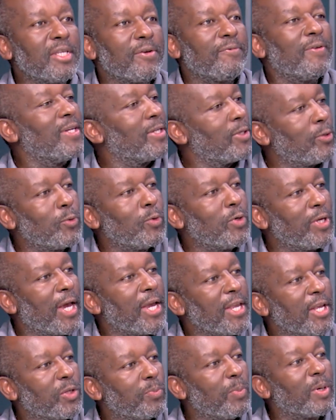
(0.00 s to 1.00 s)
have understood
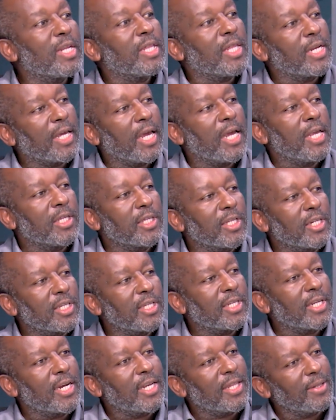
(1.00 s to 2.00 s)
Kenyans better than Kenyans
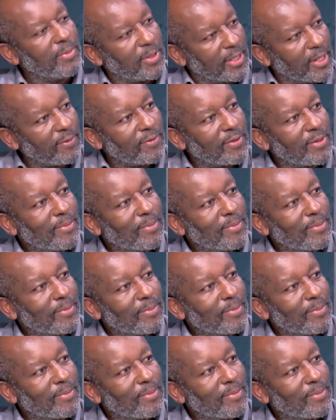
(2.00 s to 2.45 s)
understand themselves.